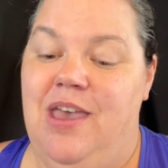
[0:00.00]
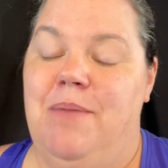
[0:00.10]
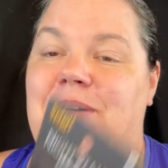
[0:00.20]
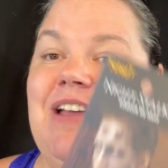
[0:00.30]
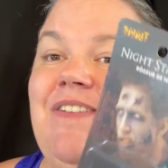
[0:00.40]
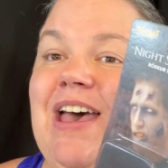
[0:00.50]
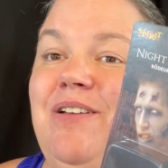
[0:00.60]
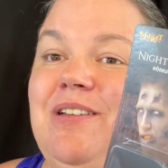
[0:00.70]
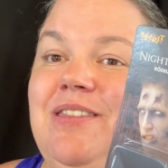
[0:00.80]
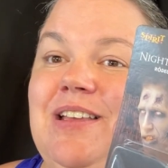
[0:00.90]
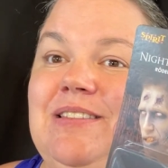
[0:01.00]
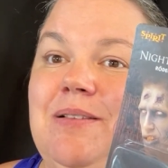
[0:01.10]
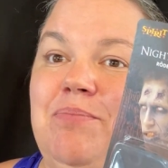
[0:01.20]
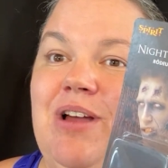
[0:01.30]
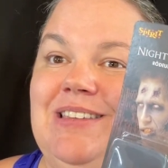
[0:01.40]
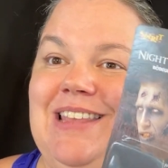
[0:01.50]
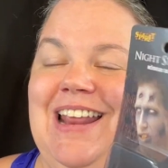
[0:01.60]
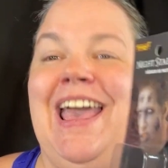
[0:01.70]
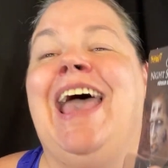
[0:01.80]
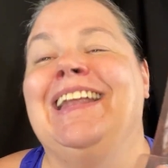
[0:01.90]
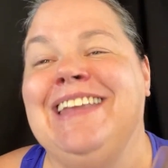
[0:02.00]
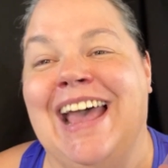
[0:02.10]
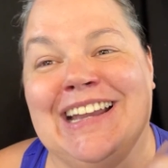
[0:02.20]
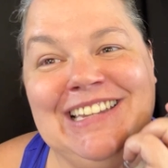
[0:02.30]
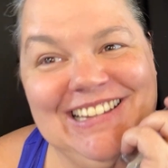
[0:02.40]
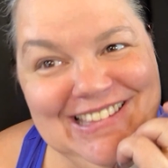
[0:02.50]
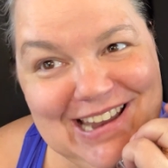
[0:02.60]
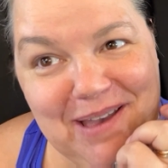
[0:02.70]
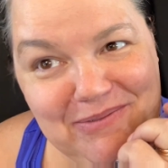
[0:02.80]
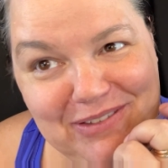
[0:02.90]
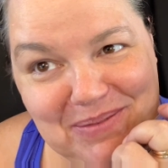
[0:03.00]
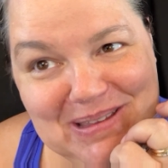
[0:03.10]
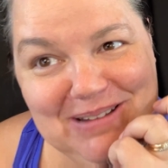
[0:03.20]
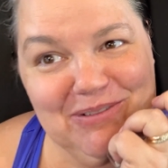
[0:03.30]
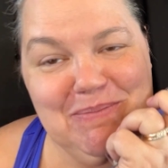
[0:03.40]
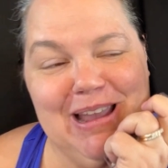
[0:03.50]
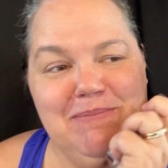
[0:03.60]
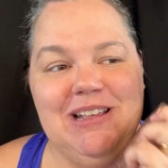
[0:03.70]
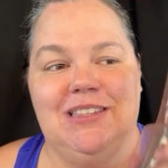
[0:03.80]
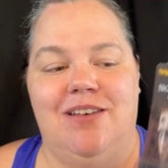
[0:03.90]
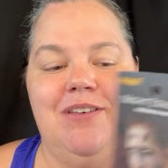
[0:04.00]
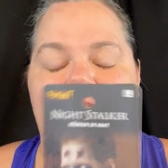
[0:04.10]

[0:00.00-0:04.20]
But I found this prosthetic. I had to actually stop filming and remind myself.